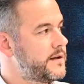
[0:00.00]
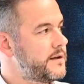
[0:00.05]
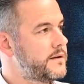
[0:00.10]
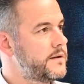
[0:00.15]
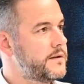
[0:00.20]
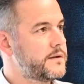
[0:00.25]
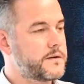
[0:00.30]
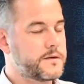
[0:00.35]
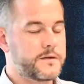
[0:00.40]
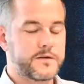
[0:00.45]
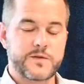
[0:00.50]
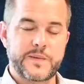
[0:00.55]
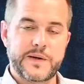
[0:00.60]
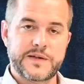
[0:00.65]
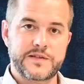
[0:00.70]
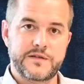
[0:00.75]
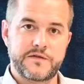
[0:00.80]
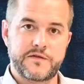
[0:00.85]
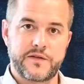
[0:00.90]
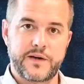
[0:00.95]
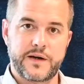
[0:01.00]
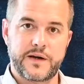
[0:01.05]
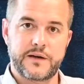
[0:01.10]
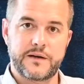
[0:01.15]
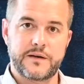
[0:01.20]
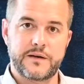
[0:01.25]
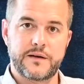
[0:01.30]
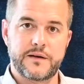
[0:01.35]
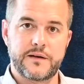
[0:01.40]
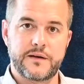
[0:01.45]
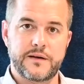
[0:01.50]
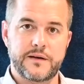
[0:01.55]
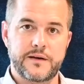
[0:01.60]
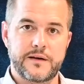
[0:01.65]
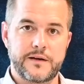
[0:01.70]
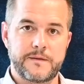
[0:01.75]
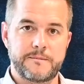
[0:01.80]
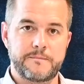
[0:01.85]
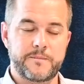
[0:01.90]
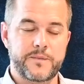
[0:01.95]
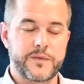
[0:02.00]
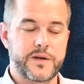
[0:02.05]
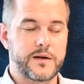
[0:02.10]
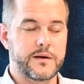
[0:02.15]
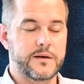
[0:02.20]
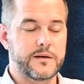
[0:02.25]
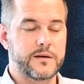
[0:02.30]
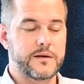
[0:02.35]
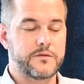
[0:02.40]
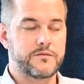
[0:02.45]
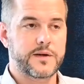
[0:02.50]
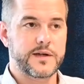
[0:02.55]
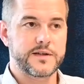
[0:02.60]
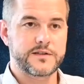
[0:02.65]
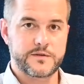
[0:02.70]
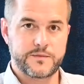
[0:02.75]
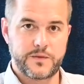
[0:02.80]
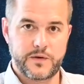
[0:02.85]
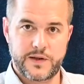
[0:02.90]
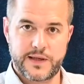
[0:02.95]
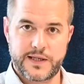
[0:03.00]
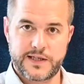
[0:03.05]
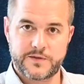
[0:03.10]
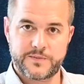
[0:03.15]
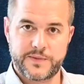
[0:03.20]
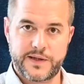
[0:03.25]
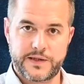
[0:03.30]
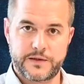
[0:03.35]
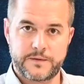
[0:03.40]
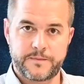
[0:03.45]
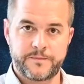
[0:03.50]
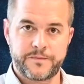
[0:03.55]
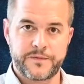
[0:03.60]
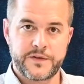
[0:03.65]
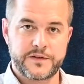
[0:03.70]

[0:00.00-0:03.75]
you can specify a writable glass panel,